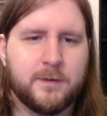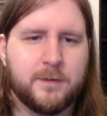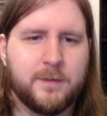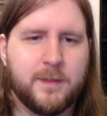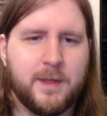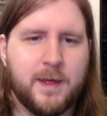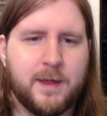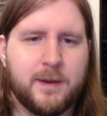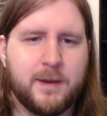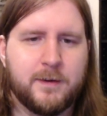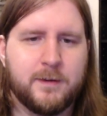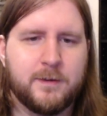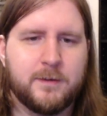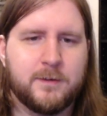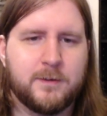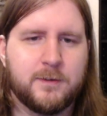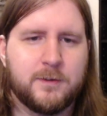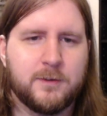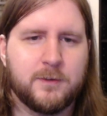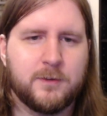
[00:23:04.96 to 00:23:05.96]
Then
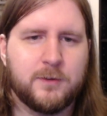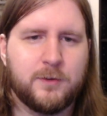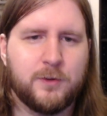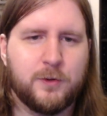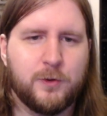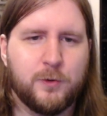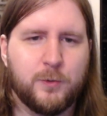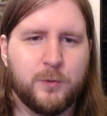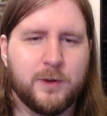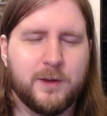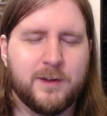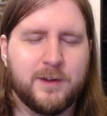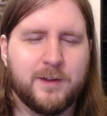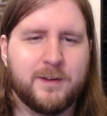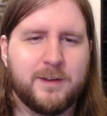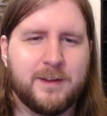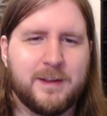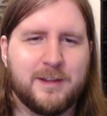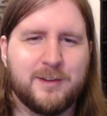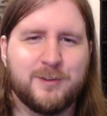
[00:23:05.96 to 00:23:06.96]
Yuta
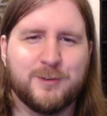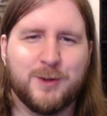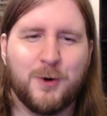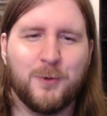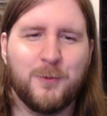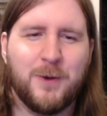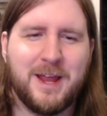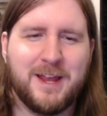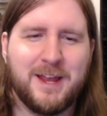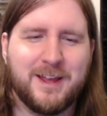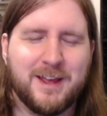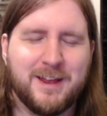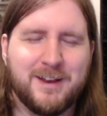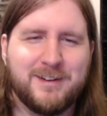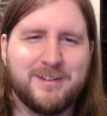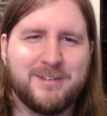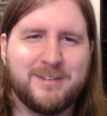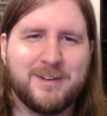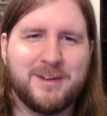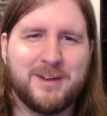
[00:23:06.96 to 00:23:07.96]
is
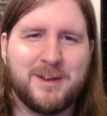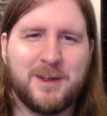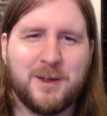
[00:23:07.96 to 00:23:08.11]
awakened.